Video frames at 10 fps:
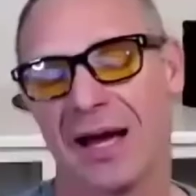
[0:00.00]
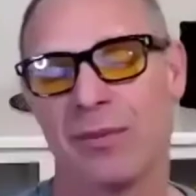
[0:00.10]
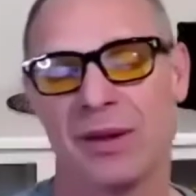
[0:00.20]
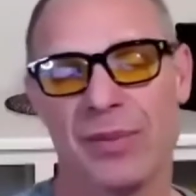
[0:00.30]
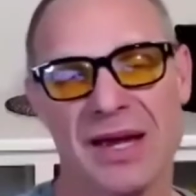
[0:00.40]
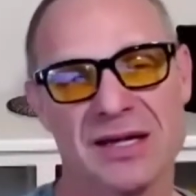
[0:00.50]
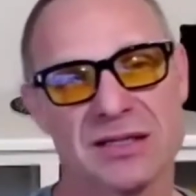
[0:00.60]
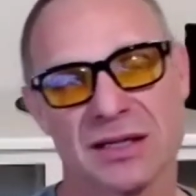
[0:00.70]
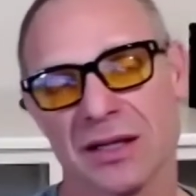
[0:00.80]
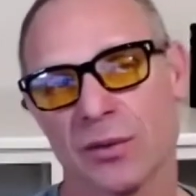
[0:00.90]
mean,
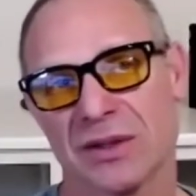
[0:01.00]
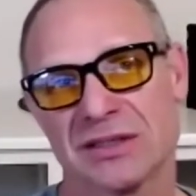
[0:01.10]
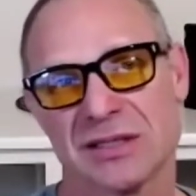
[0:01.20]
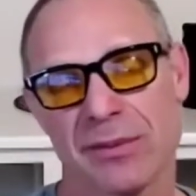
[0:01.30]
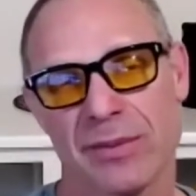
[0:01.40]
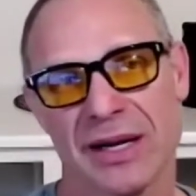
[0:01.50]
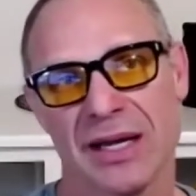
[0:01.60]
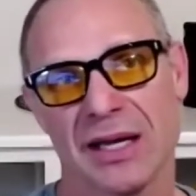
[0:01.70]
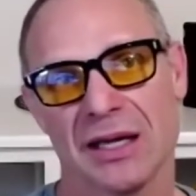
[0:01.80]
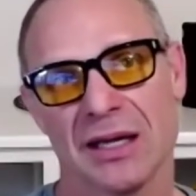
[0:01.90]
basically, when
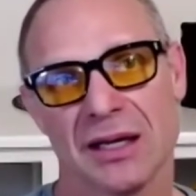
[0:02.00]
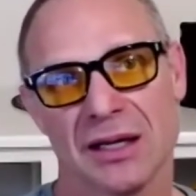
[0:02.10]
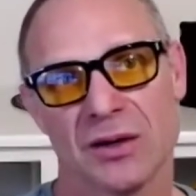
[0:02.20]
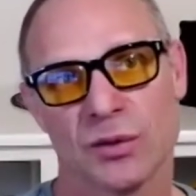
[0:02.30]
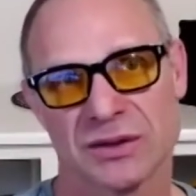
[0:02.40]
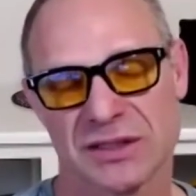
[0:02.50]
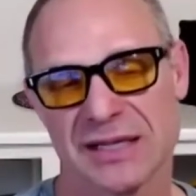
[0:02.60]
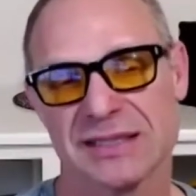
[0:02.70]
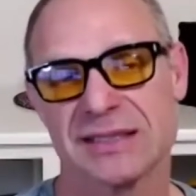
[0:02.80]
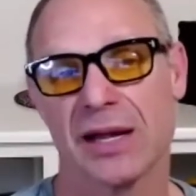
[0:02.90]
somebody was going
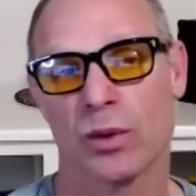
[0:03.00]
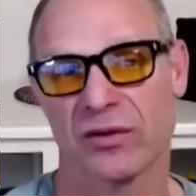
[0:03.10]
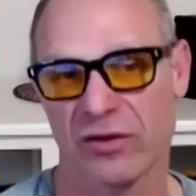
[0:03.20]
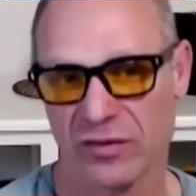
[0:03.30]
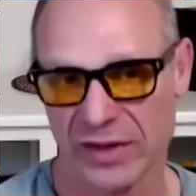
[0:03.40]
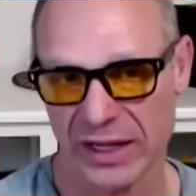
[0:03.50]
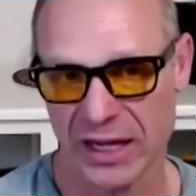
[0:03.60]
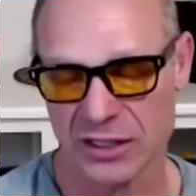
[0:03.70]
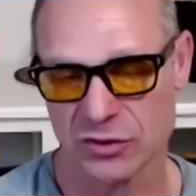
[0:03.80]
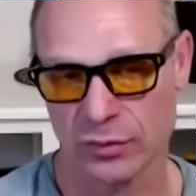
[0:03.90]
to stay in one of our
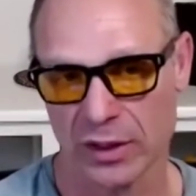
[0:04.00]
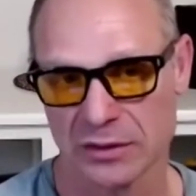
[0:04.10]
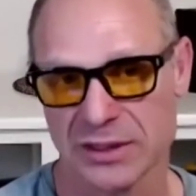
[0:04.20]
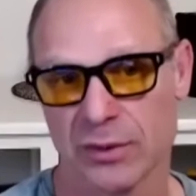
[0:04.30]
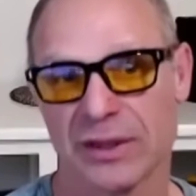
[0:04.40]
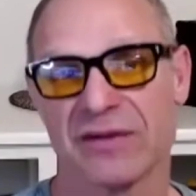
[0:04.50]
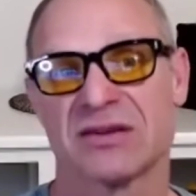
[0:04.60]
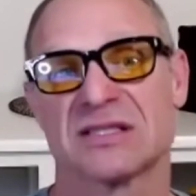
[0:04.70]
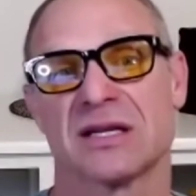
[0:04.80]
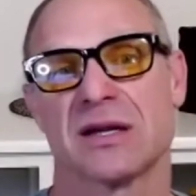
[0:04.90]
vacation rentals, they would give
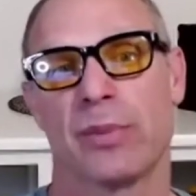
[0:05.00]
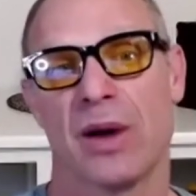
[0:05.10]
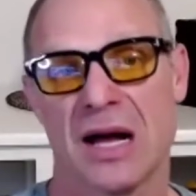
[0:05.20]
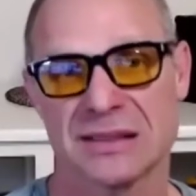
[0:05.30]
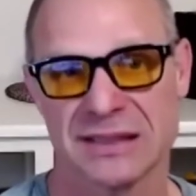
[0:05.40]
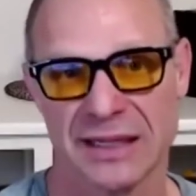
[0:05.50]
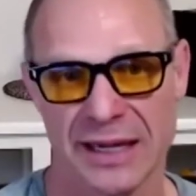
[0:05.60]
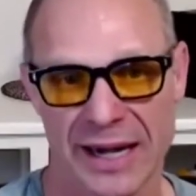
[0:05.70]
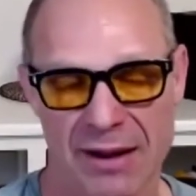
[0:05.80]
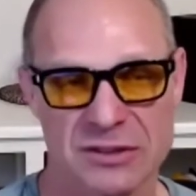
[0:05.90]
us a deposit,
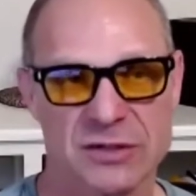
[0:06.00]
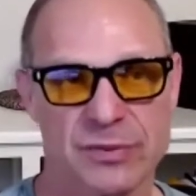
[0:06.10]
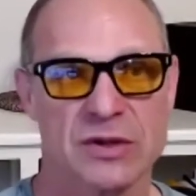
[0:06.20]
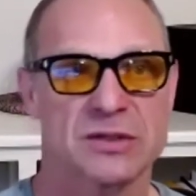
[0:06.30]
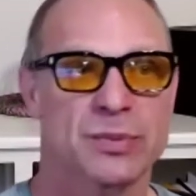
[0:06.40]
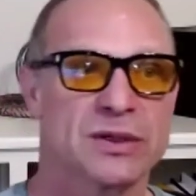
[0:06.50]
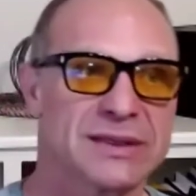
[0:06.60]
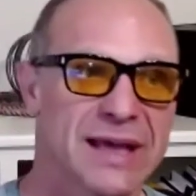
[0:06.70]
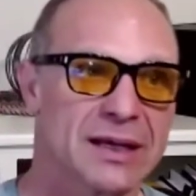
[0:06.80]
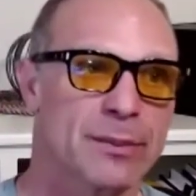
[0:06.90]
and I was supposed yeah. to
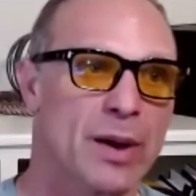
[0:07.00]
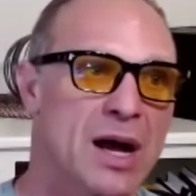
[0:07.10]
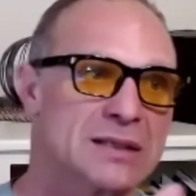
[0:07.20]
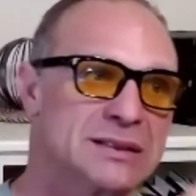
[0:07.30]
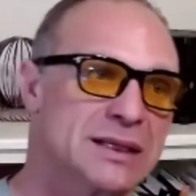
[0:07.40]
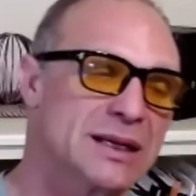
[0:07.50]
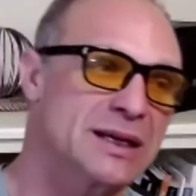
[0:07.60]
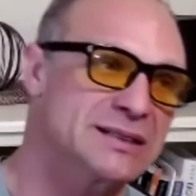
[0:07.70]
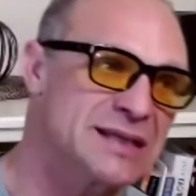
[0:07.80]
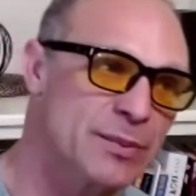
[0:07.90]
put that deposit
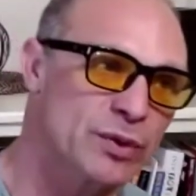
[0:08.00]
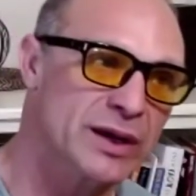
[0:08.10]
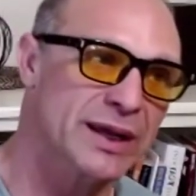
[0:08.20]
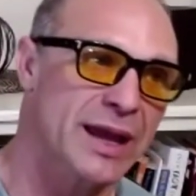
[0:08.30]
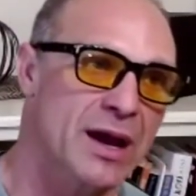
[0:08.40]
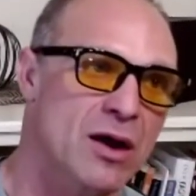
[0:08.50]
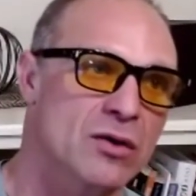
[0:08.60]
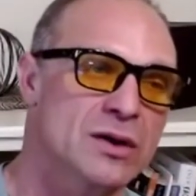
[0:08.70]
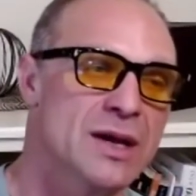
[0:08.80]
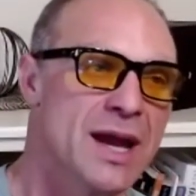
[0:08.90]
in a separate
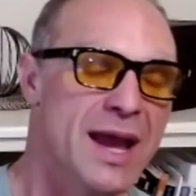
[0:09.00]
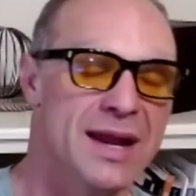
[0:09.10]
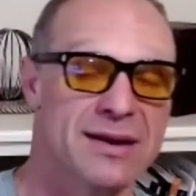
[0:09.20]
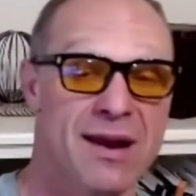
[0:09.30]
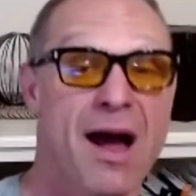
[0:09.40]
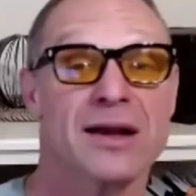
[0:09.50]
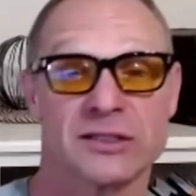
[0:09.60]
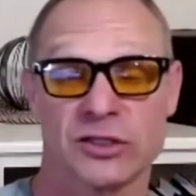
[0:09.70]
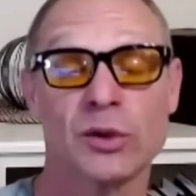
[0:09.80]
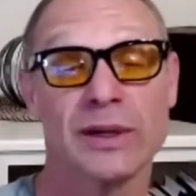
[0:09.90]
account and
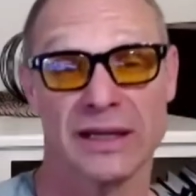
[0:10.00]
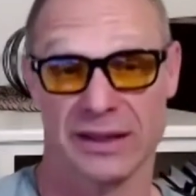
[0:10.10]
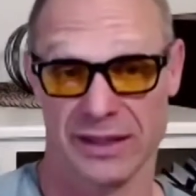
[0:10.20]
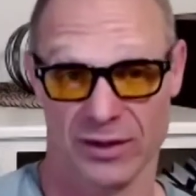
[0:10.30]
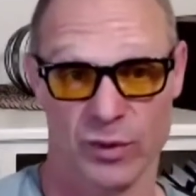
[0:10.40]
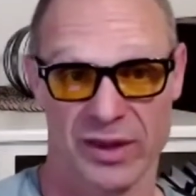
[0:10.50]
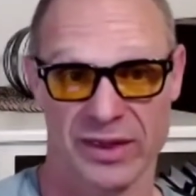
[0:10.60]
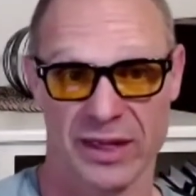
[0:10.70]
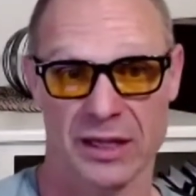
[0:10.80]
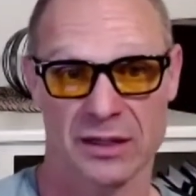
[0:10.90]
not do anything
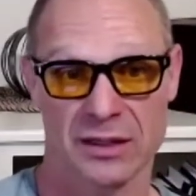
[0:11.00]
with it